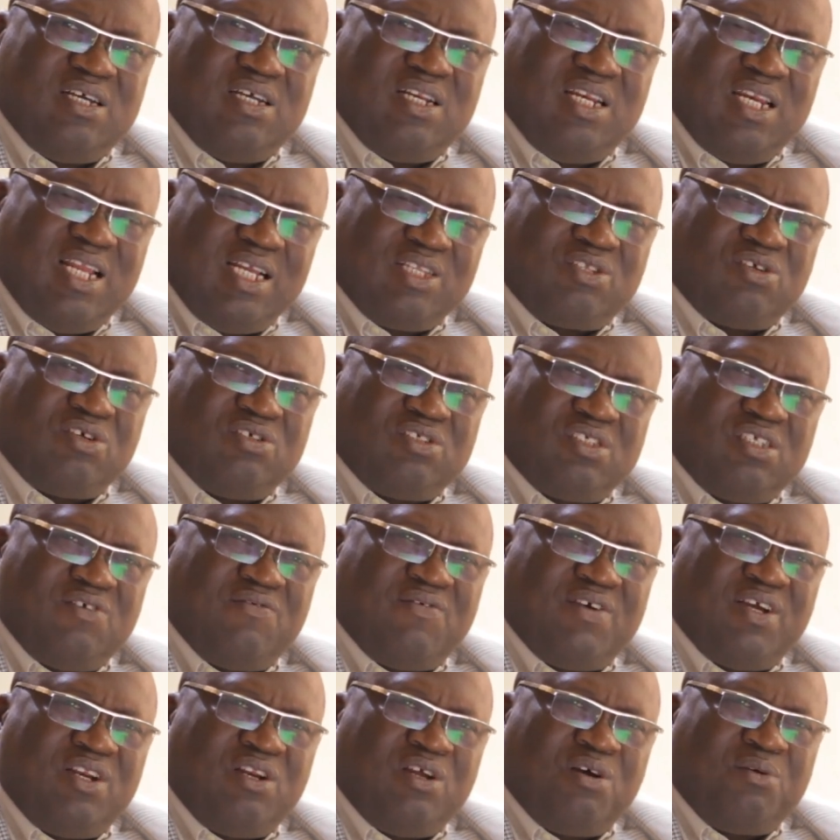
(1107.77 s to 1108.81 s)
Let us
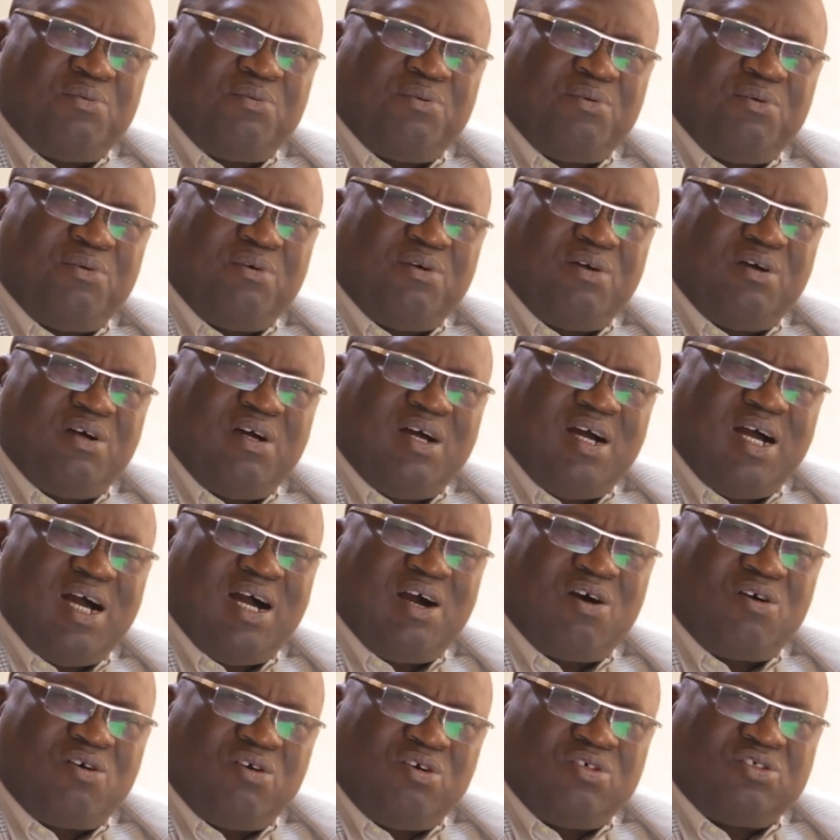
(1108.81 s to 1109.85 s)
develop our
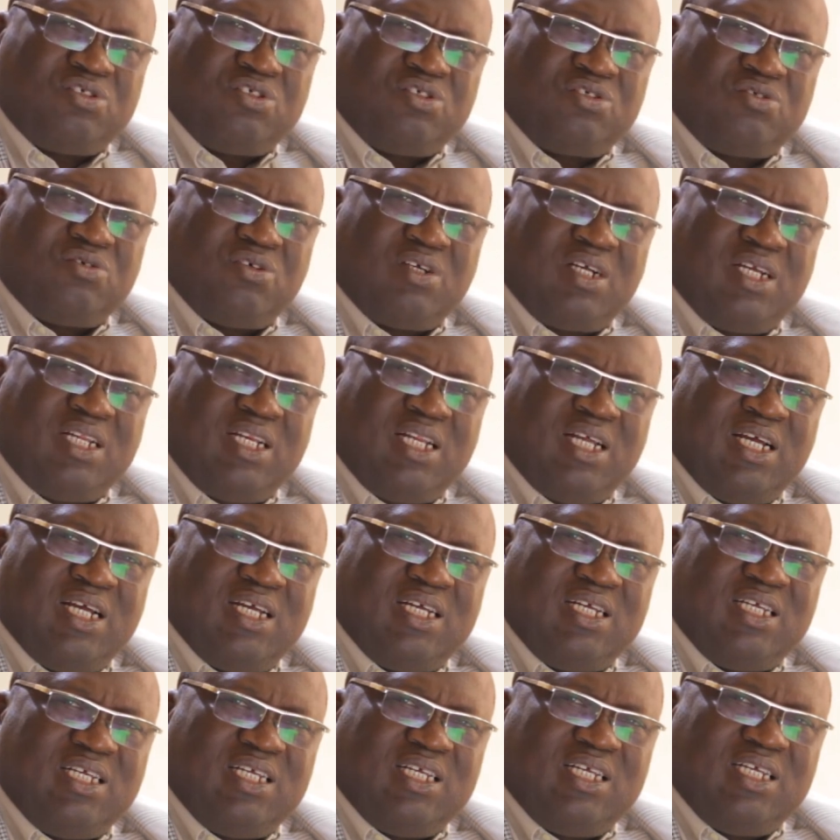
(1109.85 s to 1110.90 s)
country together.
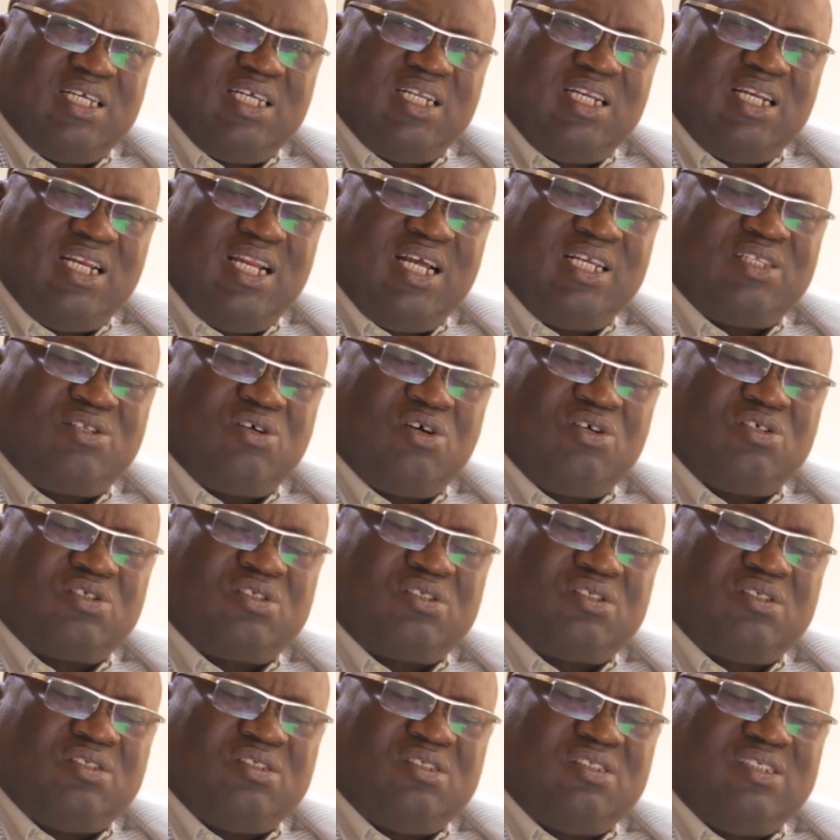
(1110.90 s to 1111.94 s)
Let
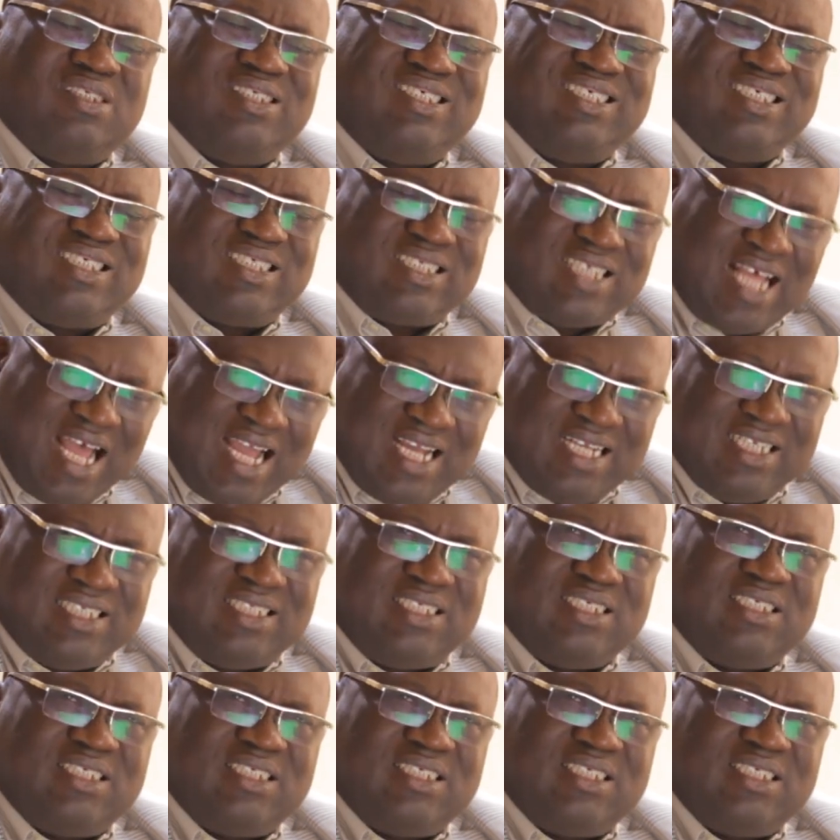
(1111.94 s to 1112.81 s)
us decide